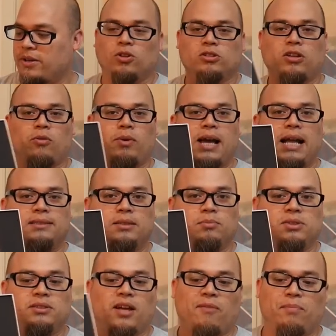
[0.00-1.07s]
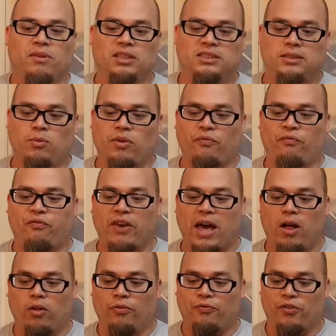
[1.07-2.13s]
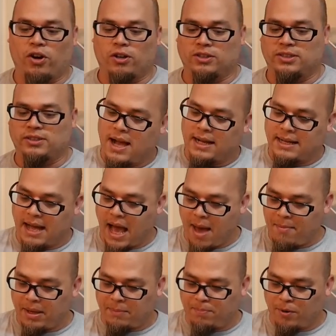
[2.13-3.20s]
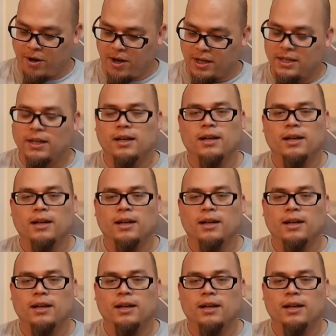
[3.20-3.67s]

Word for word: So it looks like we got some stuff, but let's see what fell first. A comic book?